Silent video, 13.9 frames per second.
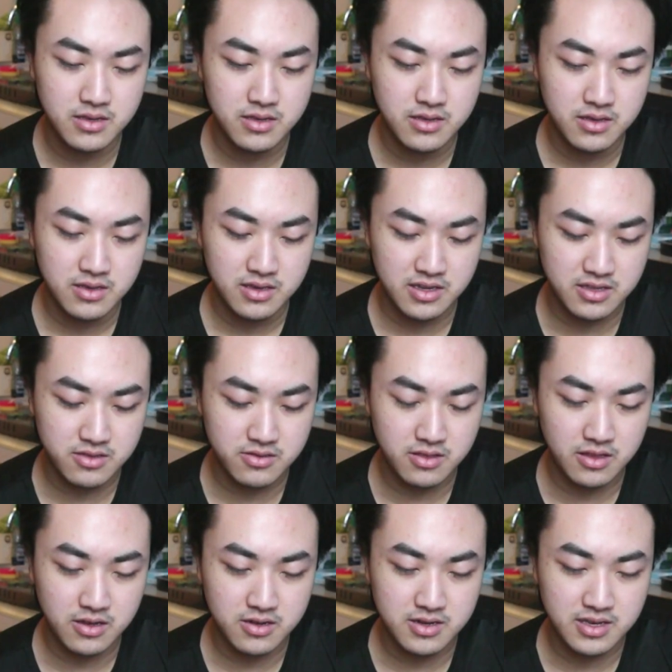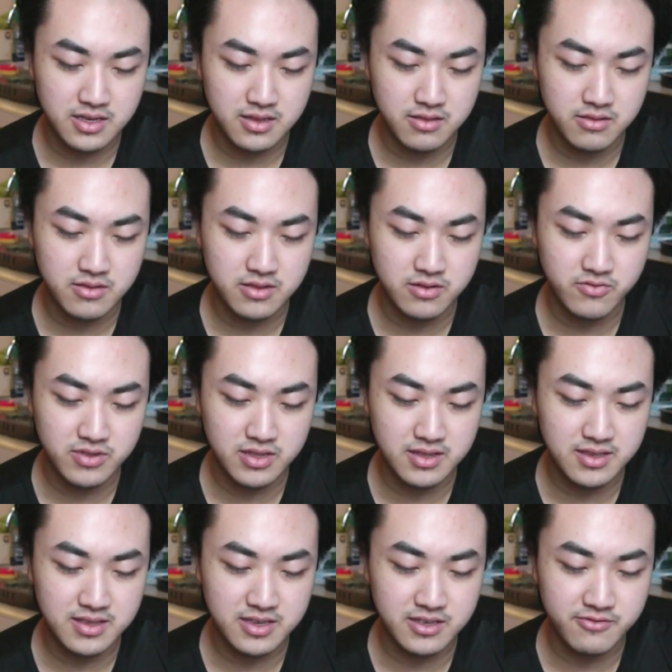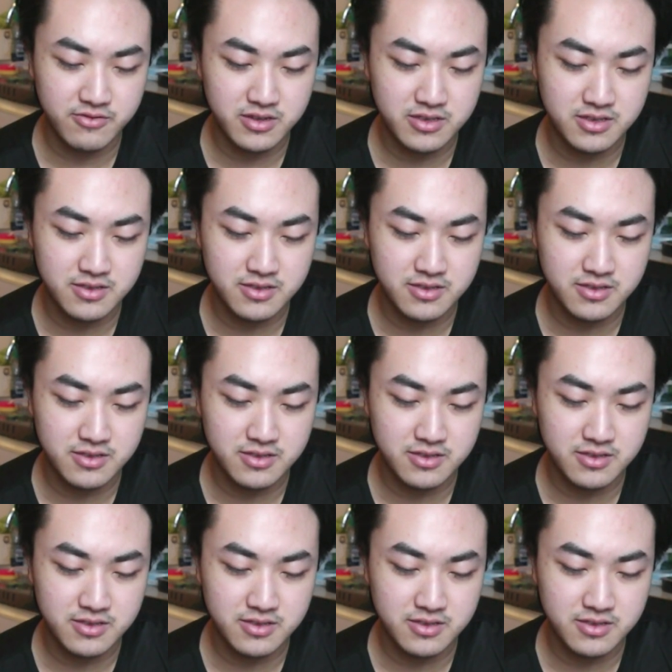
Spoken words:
Had to lock that. They're really nice for us.